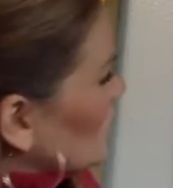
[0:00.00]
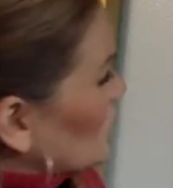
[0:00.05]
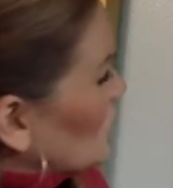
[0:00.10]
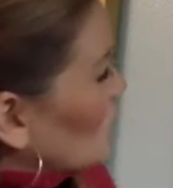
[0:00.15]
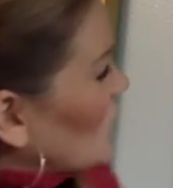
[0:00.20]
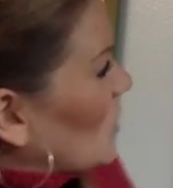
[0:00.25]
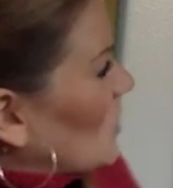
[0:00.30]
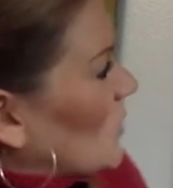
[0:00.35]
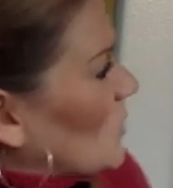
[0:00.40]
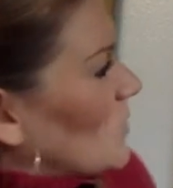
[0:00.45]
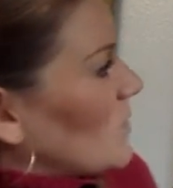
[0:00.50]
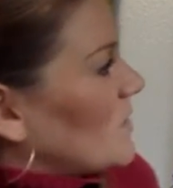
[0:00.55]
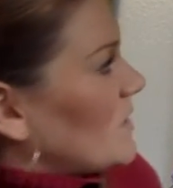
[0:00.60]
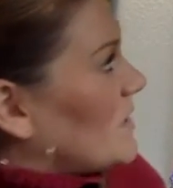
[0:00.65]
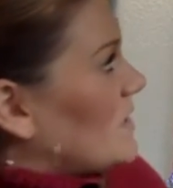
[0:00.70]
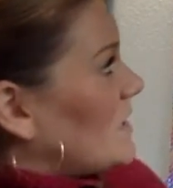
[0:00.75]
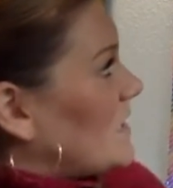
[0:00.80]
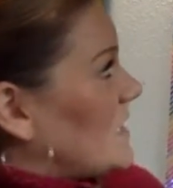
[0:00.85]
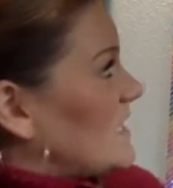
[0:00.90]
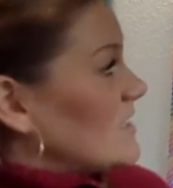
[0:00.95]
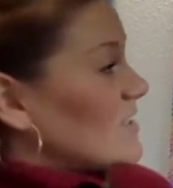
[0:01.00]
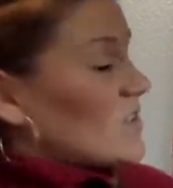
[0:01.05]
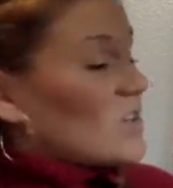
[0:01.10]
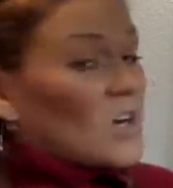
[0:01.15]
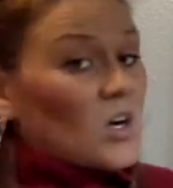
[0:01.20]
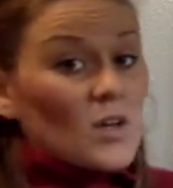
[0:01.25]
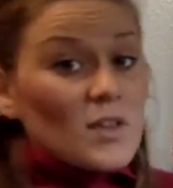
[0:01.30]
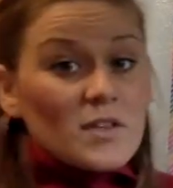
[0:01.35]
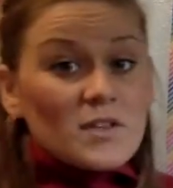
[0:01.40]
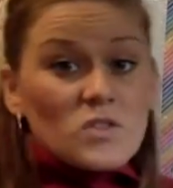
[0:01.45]
So, these are
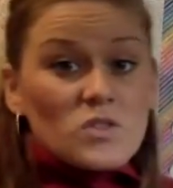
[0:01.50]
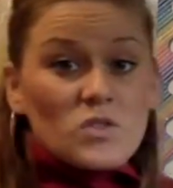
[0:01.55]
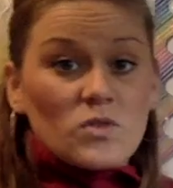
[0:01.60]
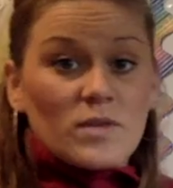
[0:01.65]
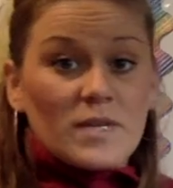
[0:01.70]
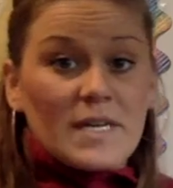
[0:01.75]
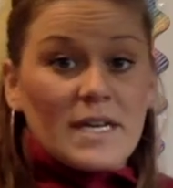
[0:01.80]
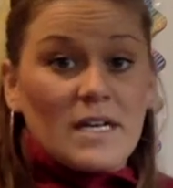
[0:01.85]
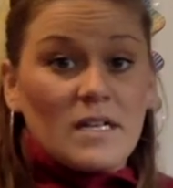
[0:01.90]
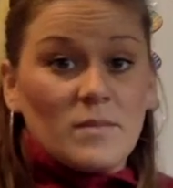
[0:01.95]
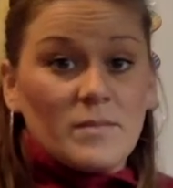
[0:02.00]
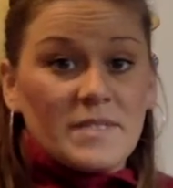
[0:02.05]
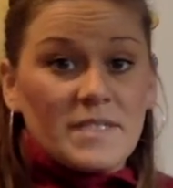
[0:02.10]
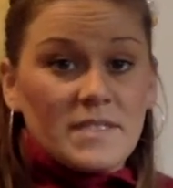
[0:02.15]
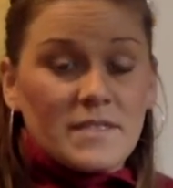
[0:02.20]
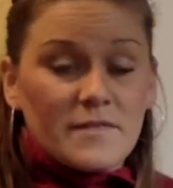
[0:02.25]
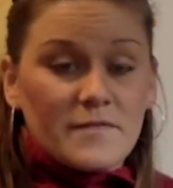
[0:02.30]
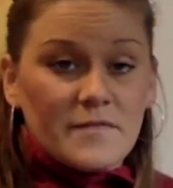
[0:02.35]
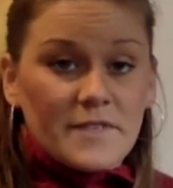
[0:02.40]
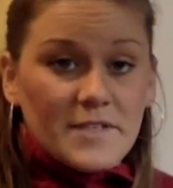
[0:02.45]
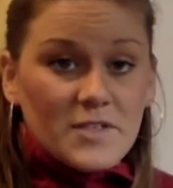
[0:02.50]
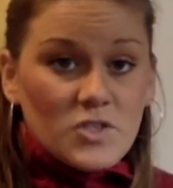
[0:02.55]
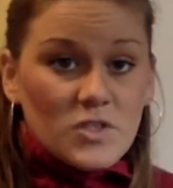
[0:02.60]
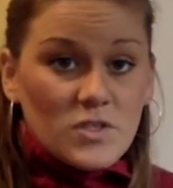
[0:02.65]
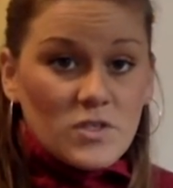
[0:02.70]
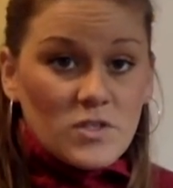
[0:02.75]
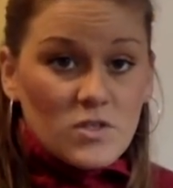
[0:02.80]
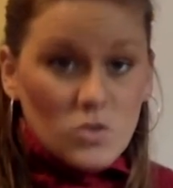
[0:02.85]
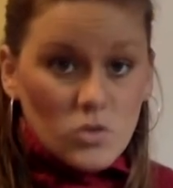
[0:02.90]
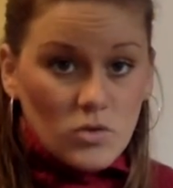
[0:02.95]
all the story elements of
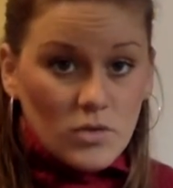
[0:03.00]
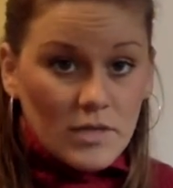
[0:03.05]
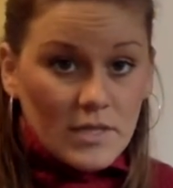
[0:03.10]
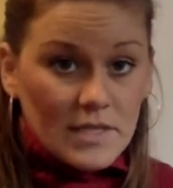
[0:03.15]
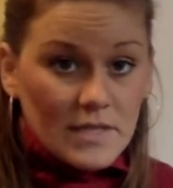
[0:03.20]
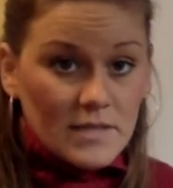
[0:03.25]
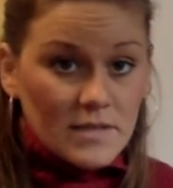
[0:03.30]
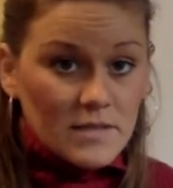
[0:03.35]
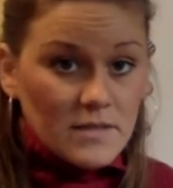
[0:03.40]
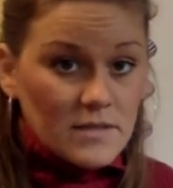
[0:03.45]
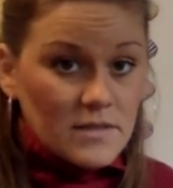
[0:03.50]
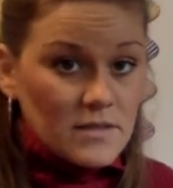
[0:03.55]
fiction stories.